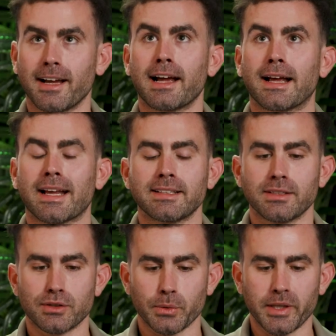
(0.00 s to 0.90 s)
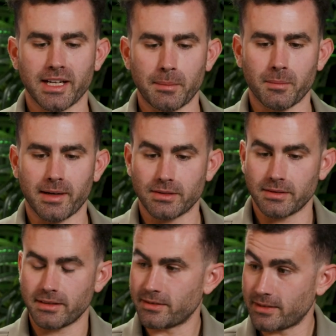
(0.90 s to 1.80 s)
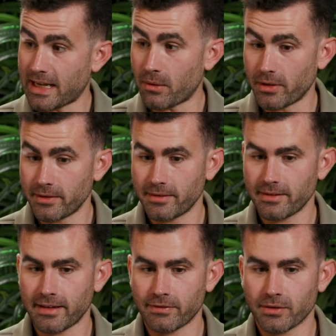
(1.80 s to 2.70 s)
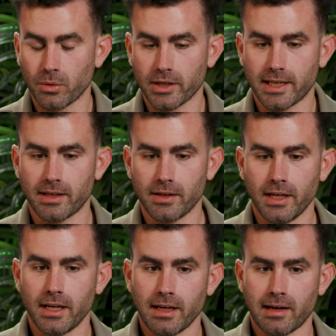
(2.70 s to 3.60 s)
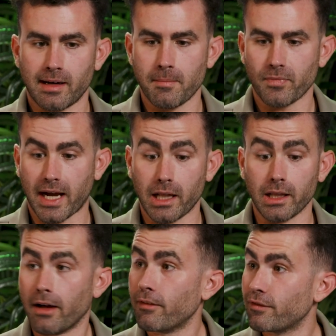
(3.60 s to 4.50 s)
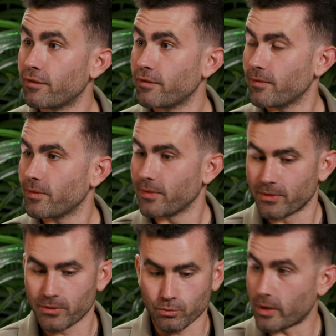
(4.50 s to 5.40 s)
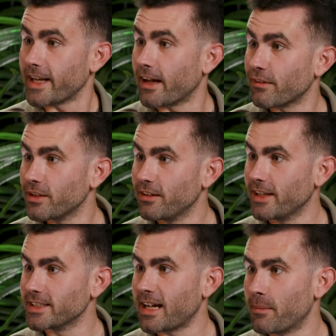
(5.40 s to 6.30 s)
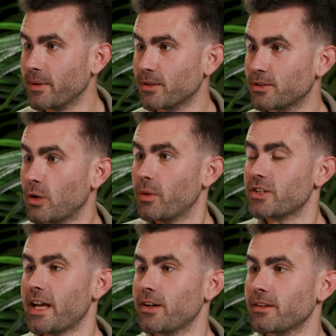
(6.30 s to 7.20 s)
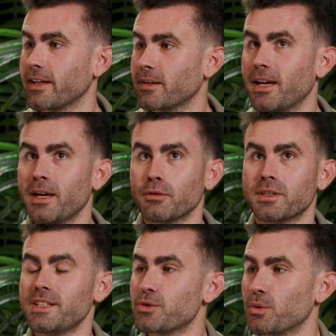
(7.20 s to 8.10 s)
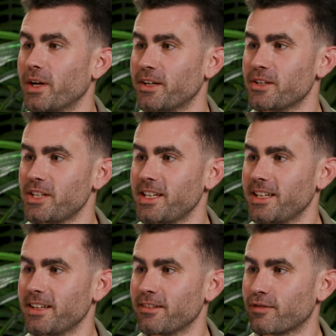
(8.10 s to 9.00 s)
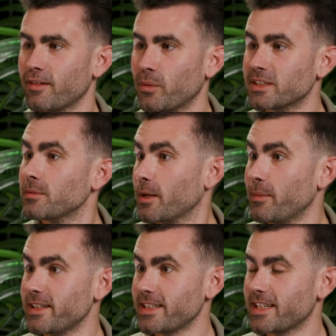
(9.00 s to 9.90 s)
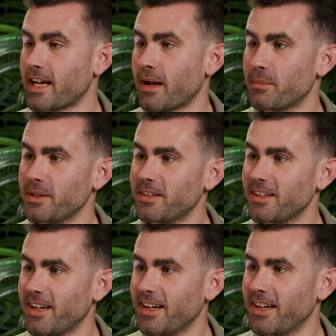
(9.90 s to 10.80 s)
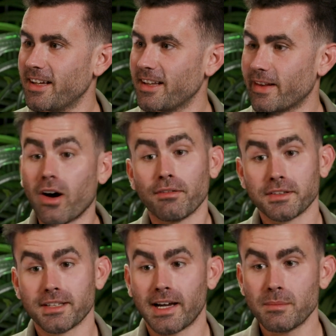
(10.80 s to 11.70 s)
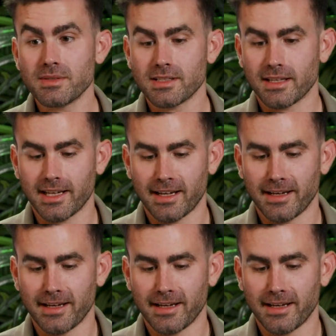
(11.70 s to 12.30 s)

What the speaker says: I guess there's 3 that come to mind. So there's that one after a workout. I love right after the events happen. There's so much like residual energy for when something amazing has happened that oftentimes like